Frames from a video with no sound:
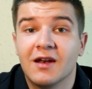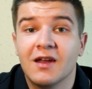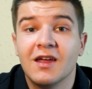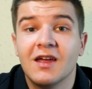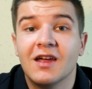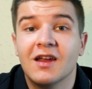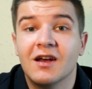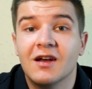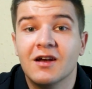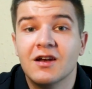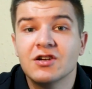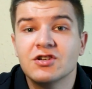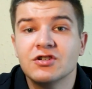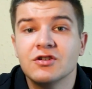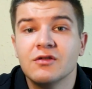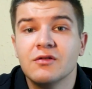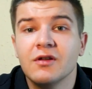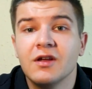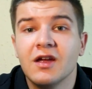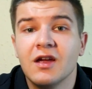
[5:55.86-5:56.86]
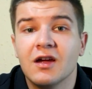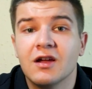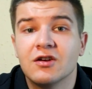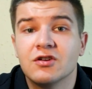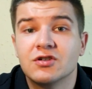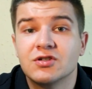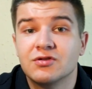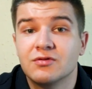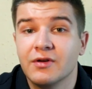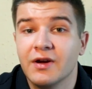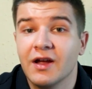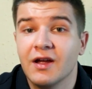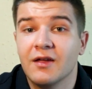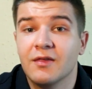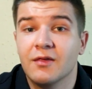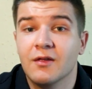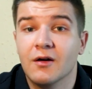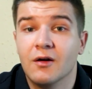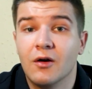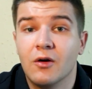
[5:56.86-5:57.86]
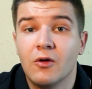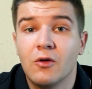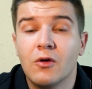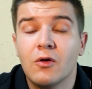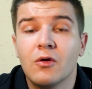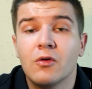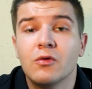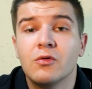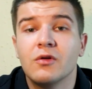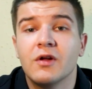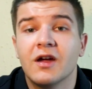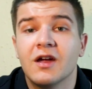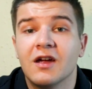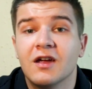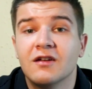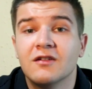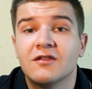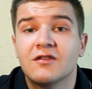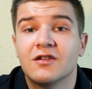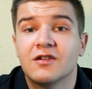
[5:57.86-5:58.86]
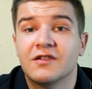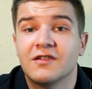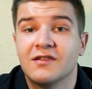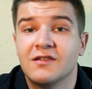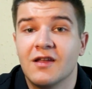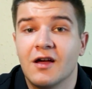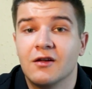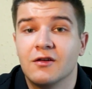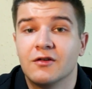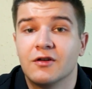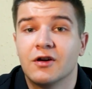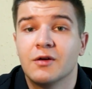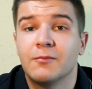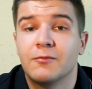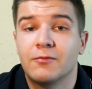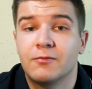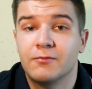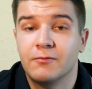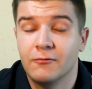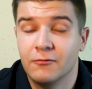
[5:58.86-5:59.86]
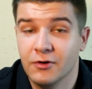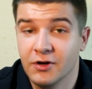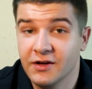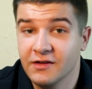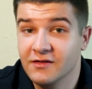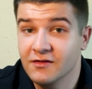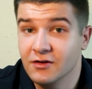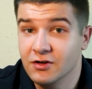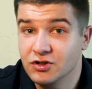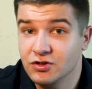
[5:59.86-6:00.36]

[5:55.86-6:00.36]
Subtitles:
initially intrigued the whole interstellar research